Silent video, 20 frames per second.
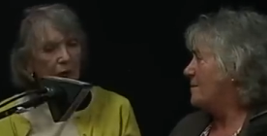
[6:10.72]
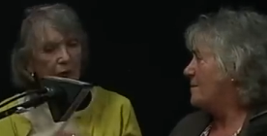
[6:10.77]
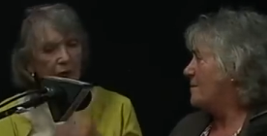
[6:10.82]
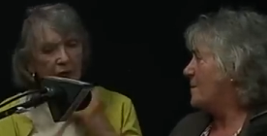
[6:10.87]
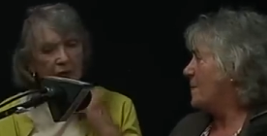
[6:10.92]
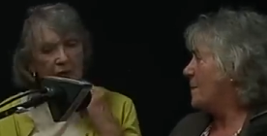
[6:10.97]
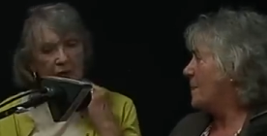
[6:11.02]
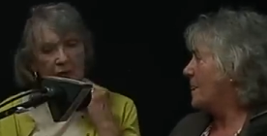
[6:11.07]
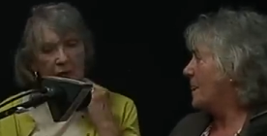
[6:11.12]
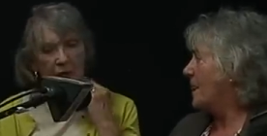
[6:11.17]

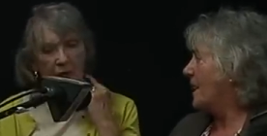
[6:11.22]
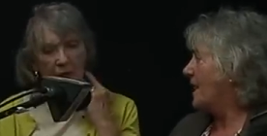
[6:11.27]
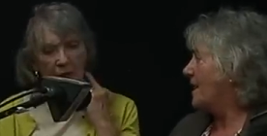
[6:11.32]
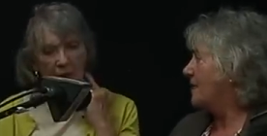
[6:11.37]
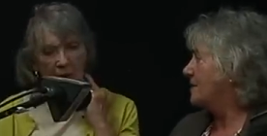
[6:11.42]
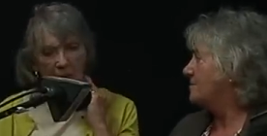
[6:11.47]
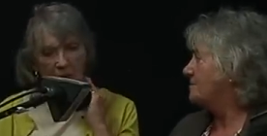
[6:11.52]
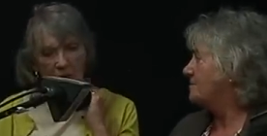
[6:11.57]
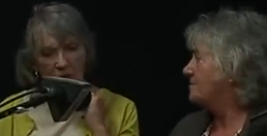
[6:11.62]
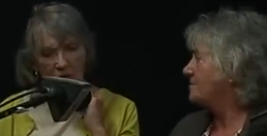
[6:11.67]
Speaker 1: fact that uh,
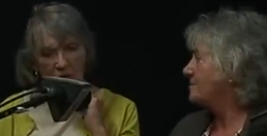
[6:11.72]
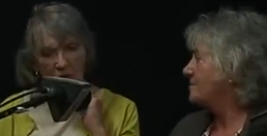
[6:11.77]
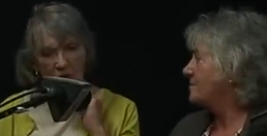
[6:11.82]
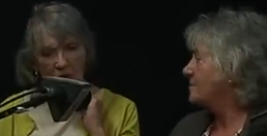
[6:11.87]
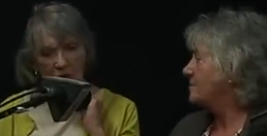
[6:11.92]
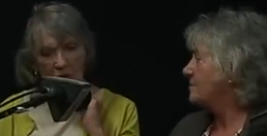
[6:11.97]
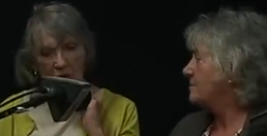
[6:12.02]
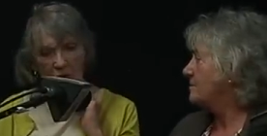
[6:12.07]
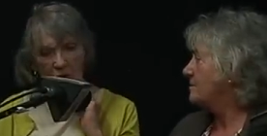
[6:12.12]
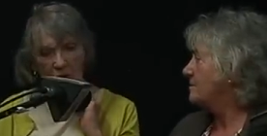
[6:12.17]
I'm interested
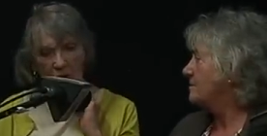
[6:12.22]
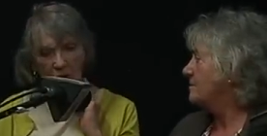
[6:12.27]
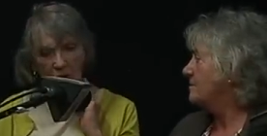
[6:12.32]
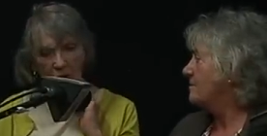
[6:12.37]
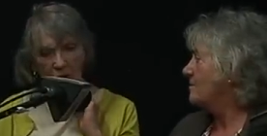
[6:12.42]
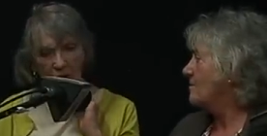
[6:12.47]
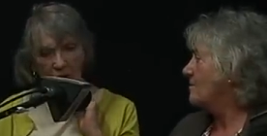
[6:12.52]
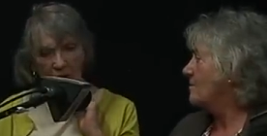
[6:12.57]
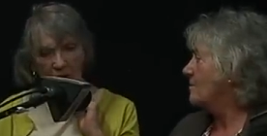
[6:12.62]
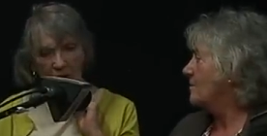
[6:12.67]
to know the
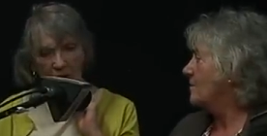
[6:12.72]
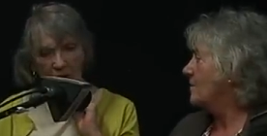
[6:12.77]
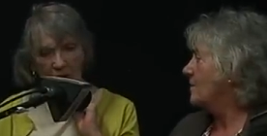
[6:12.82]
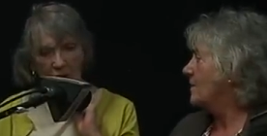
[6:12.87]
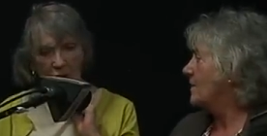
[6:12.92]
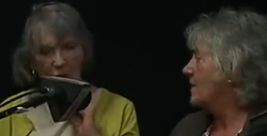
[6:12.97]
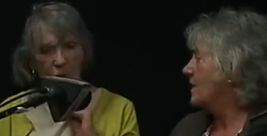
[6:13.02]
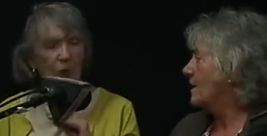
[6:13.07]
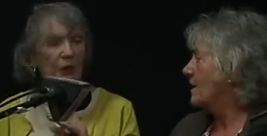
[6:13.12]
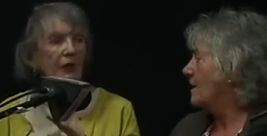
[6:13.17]
fact
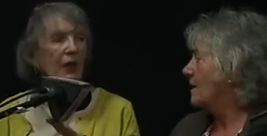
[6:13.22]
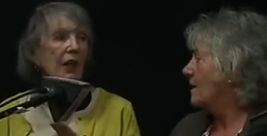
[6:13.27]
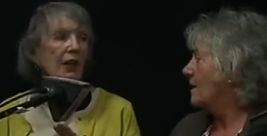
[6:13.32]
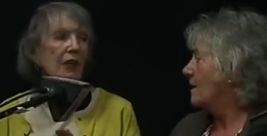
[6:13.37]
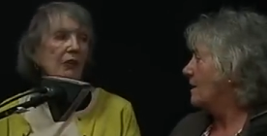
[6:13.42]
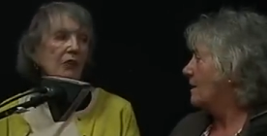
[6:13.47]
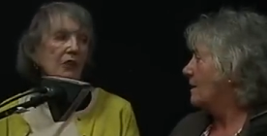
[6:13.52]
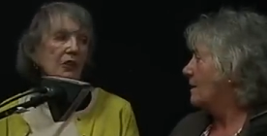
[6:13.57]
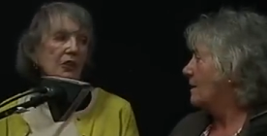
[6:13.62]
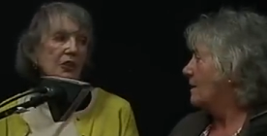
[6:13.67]
that you were
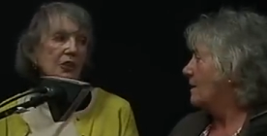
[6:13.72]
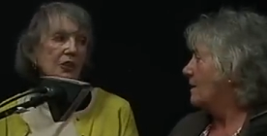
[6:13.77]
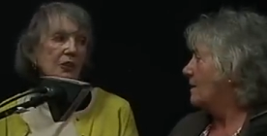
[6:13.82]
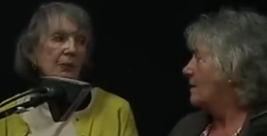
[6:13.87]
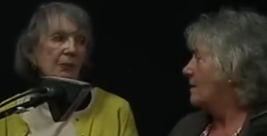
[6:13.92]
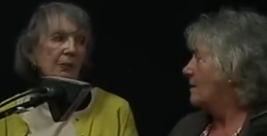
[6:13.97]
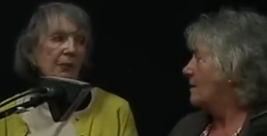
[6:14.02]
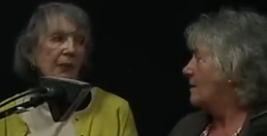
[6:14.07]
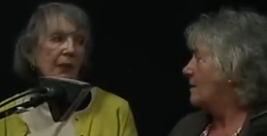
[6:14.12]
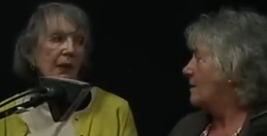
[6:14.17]
Irish.
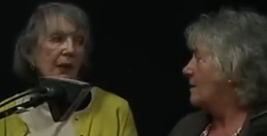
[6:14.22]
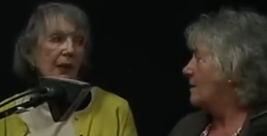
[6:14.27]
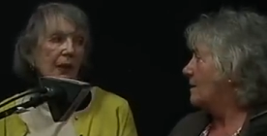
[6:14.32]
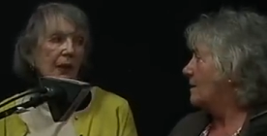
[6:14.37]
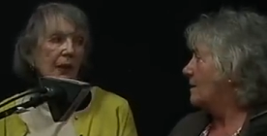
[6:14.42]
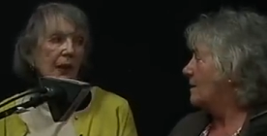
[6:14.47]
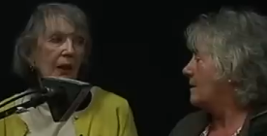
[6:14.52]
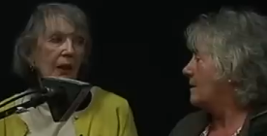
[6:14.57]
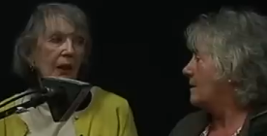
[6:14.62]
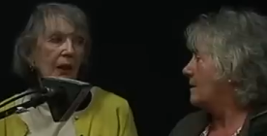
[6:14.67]

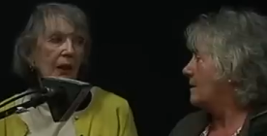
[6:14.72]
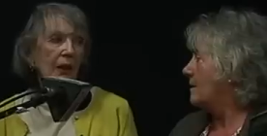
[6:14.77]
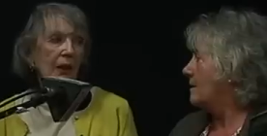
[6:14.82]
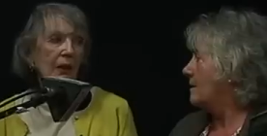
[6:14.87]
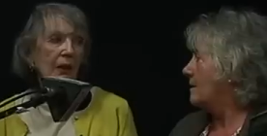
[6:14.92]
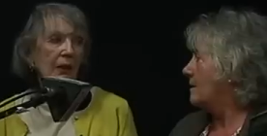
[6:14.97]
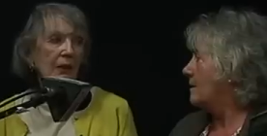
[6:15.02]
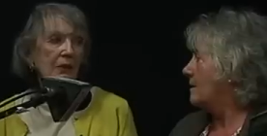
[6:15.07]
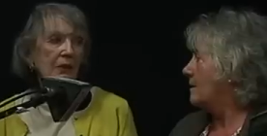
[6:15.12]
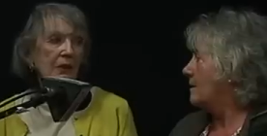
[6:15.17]

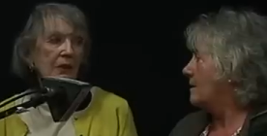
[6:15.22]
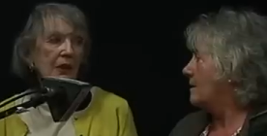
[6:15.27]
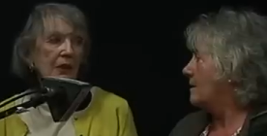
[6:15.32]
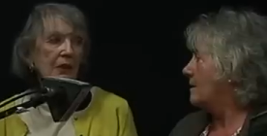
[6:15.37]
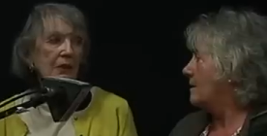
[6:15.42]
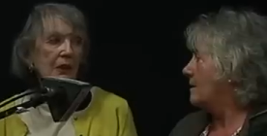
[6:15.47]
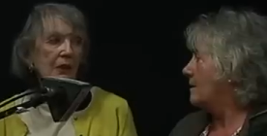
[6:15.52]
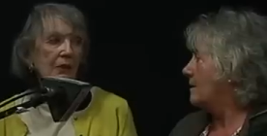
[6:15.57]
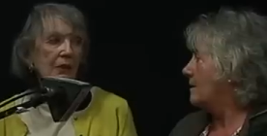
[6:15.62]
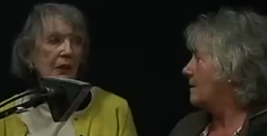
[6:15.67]
Uh, did
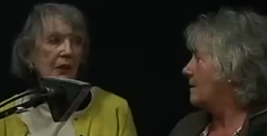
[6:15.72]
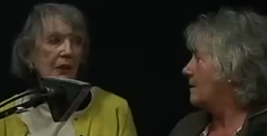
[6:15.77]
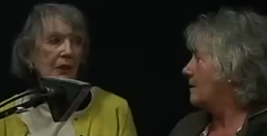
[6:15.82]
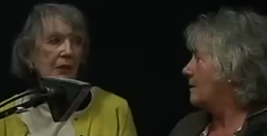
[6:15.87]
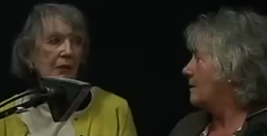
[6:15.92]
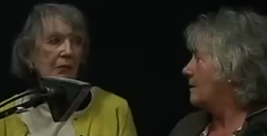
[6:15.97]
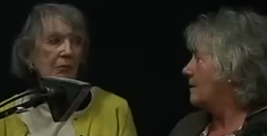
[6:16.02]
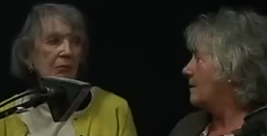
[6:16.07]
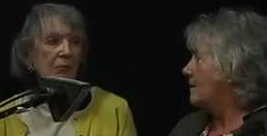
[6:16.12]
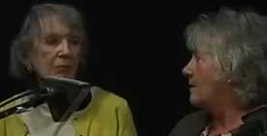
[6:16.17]
that have
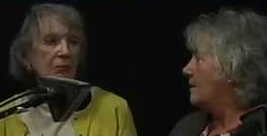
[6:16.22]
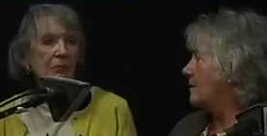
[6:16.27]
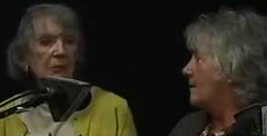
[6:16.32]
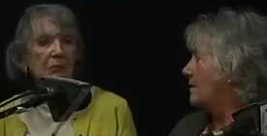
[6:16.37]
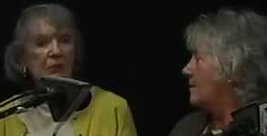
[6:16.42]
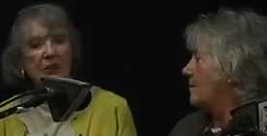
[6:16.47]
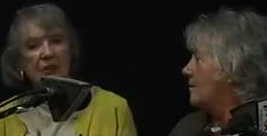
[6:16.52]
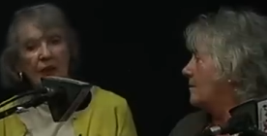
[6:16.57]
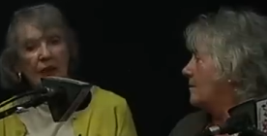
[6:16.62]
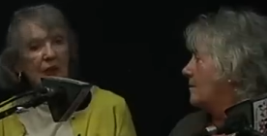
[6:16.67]
any
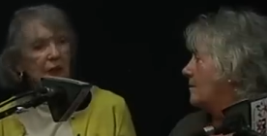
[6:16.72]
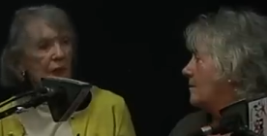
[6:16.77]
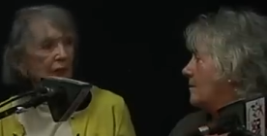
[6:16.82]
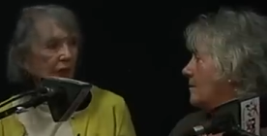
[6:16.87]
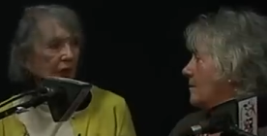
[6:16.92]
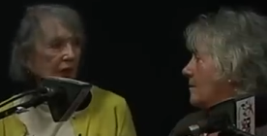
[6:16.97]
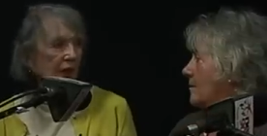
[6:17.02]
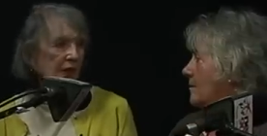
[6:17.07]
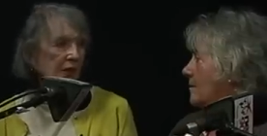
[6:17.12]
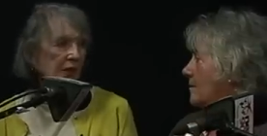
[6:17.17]
side
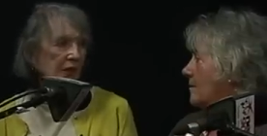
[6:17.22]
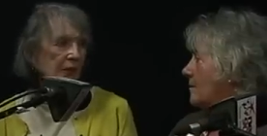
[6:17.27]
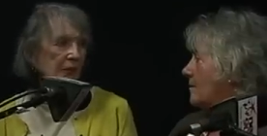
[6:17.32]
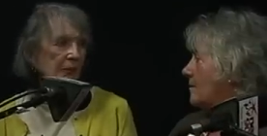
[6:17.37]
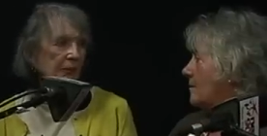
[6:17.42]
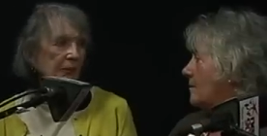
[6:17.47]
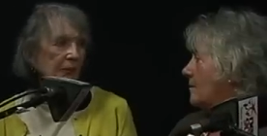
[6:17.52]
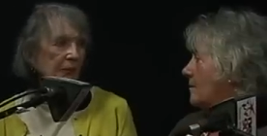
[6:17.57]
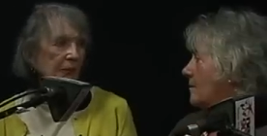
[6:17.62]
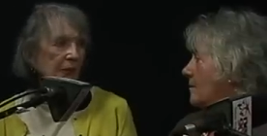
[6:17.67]
effects?
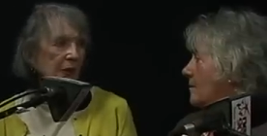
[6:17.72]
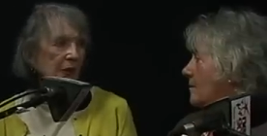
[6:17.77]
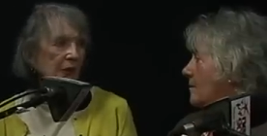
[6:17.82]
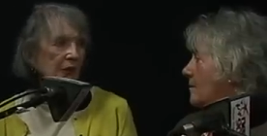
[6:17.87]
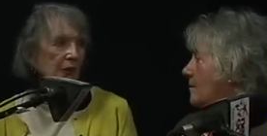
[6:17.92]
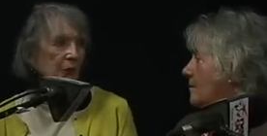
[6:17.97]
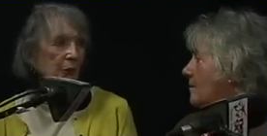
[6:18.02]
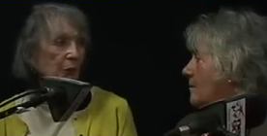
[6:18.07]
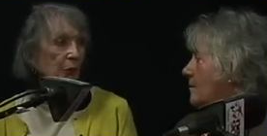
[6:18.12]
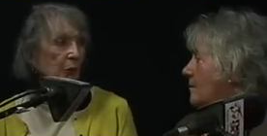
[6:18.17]
Or
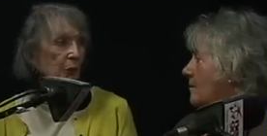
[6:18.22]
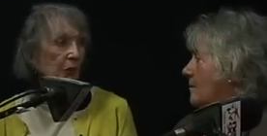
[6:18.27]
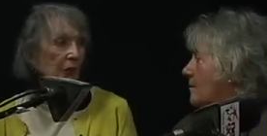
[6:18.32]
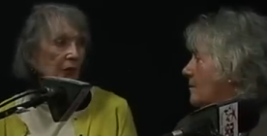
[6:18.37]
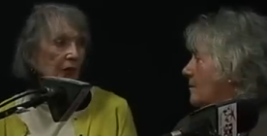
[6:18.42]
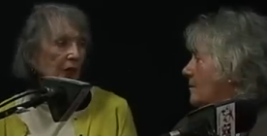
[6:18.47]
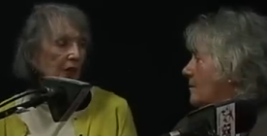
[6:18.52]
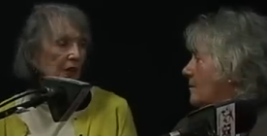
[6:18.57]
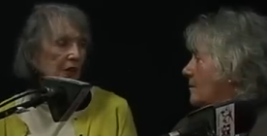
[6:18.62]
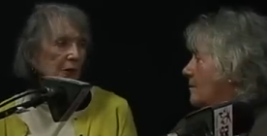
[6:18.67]
did, were you ever
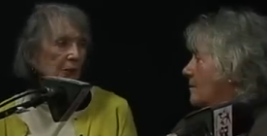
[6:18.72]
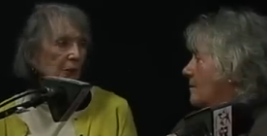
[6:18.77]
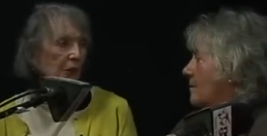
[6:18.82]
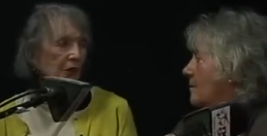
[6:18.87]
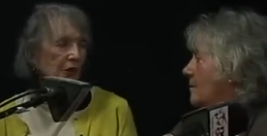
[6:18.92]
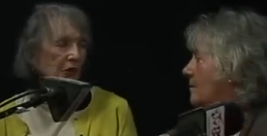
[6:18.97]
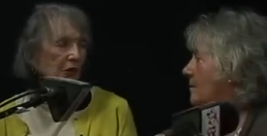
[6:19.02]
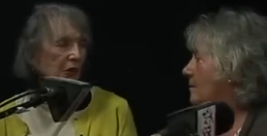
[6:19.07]
asked about your